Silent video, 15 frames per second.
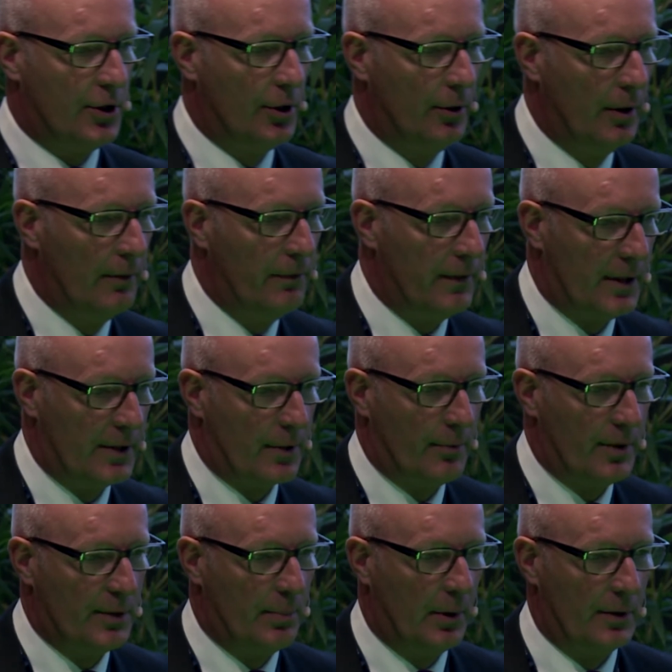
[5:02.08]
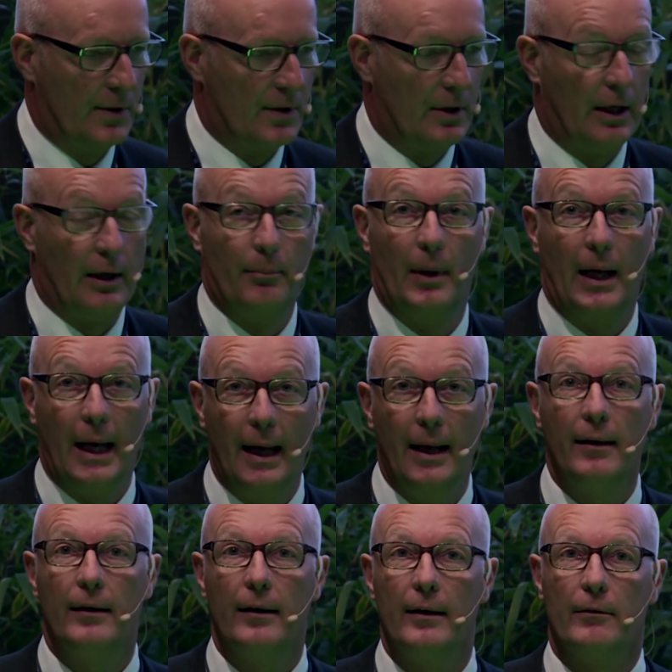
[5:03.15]
sure, faster response time,
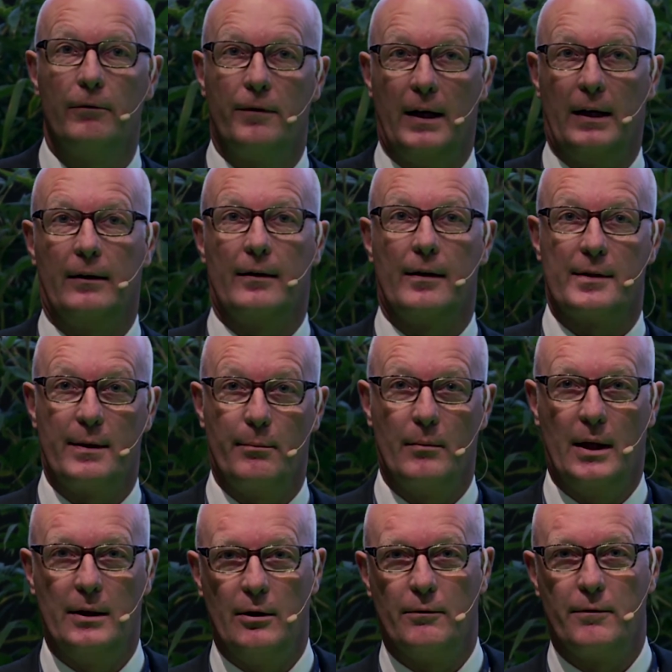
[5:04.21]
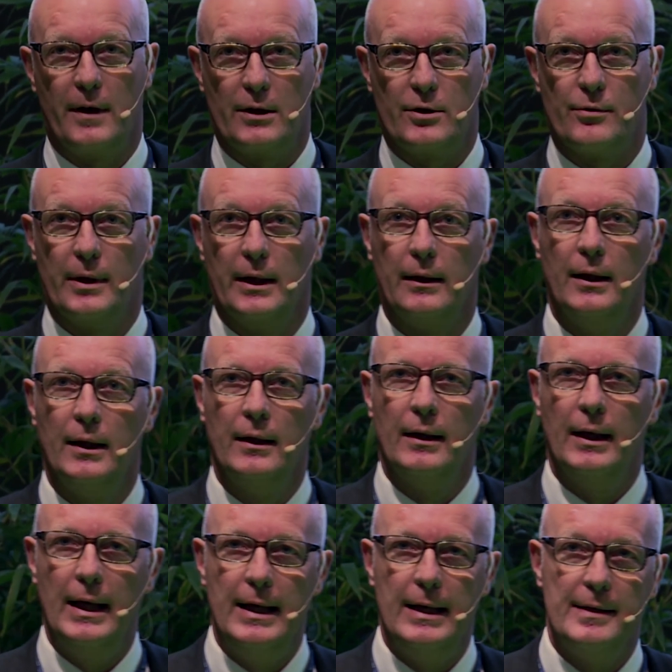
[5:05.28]
and in fact the manufacturing
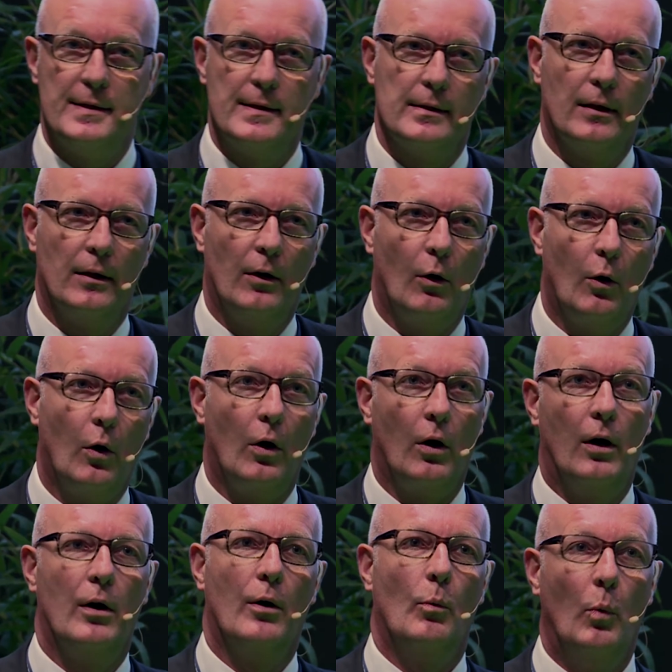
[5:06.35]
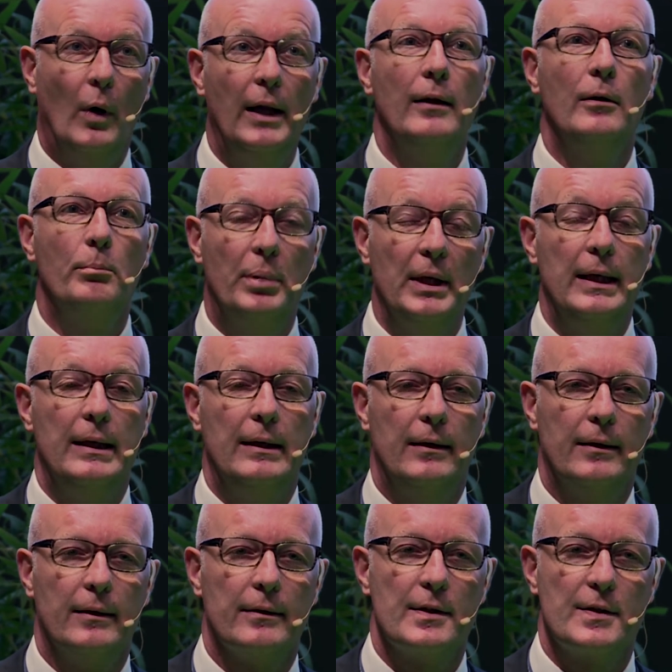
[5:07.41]
is or will be
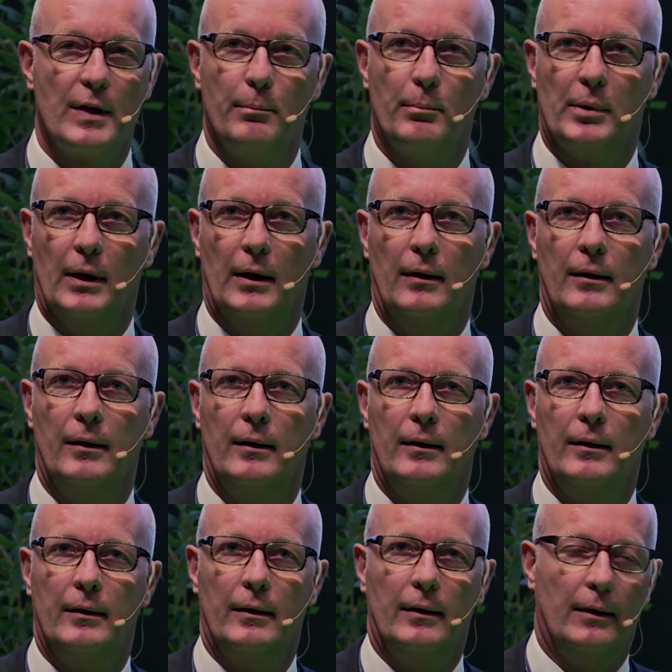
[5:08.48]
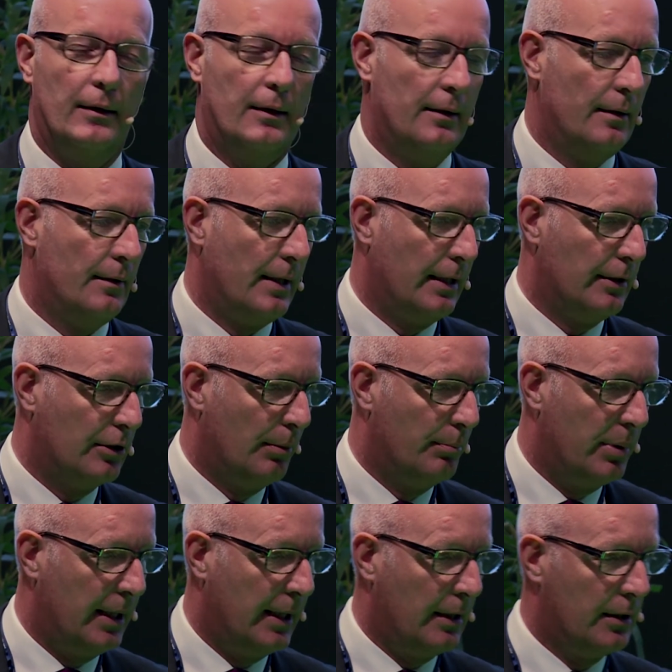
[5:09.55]
simpler uh, than
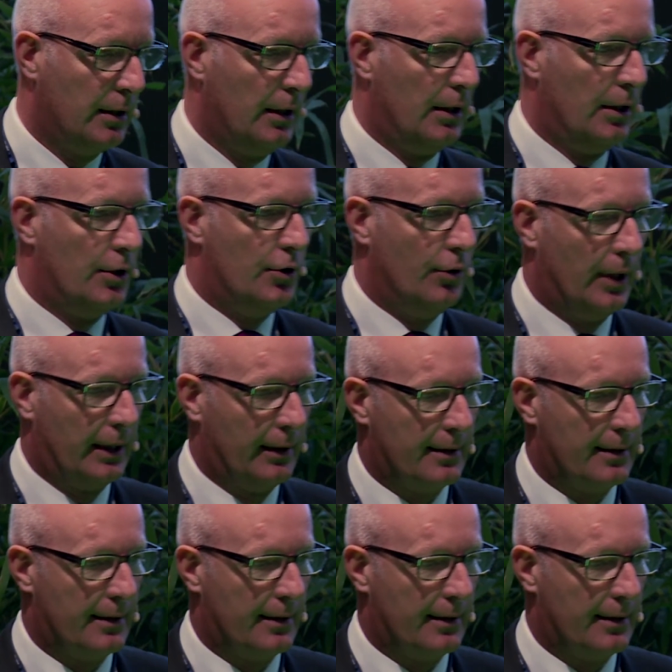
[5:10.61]
compared to an